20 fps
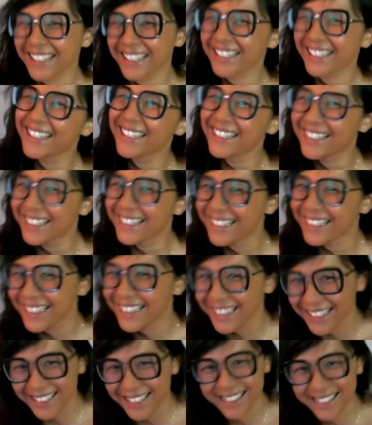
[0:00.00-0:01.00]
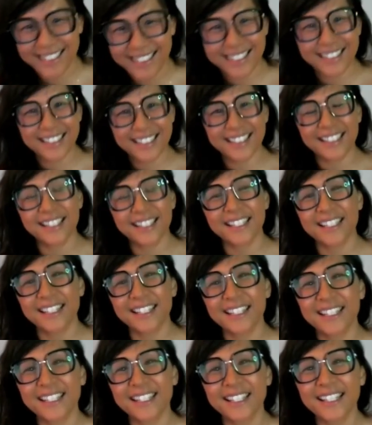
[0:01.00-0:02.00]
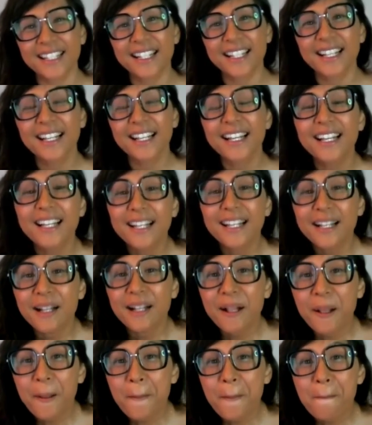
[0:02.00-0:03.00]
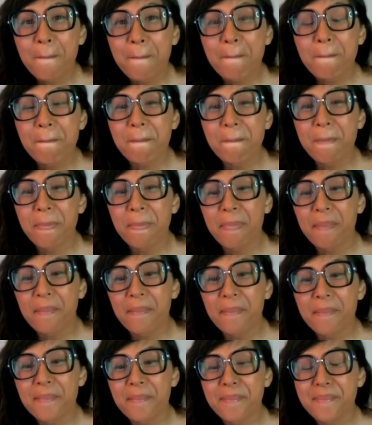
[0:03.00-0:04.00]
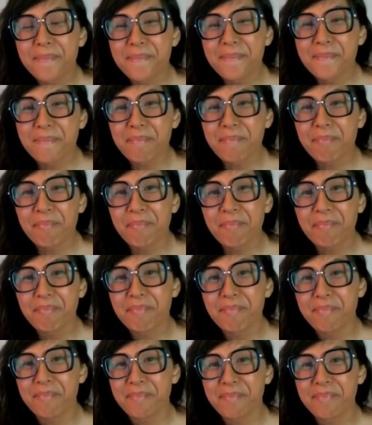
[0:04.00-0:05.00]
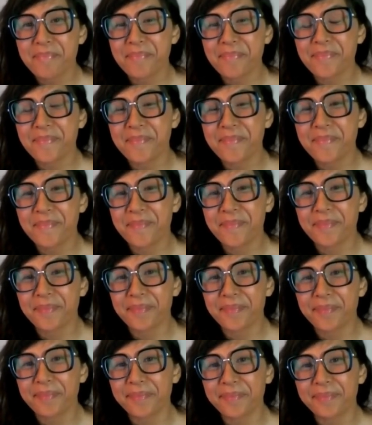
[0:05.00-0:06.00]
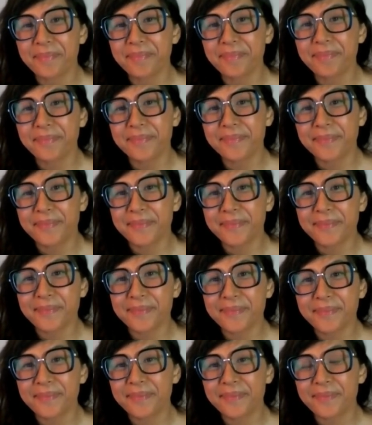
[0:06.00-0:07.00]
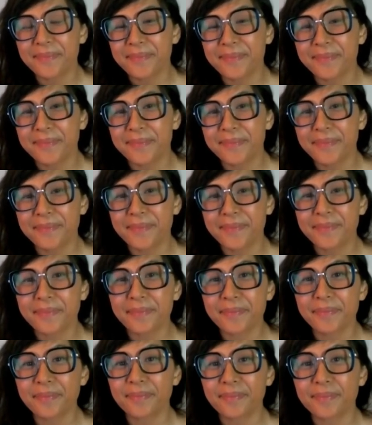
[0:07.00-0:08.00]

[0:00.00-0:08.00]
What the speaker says: (silent)